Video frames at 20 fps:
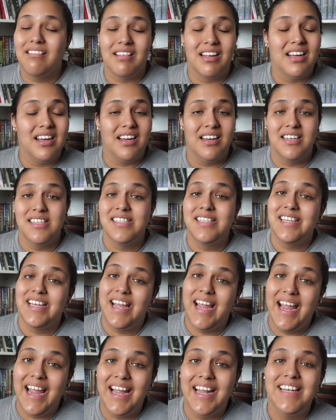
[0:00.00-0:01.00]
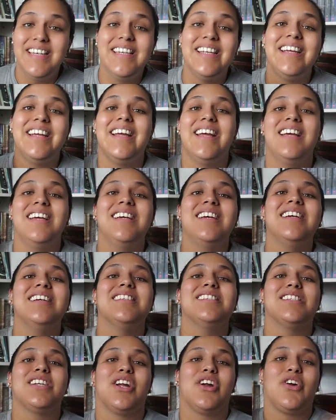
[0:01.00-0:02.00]
guys, the ending
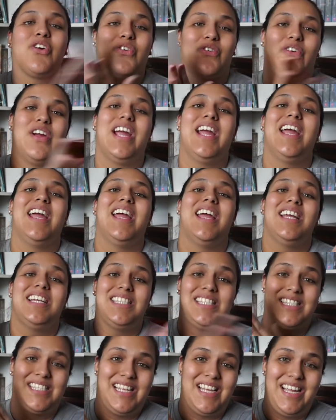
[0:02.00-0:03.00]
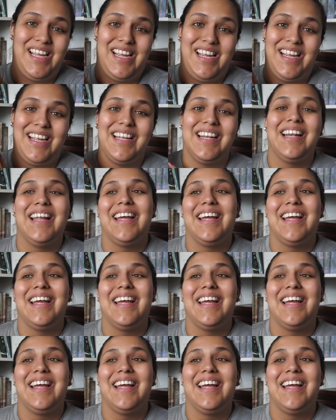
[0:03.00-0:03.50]
is crazy.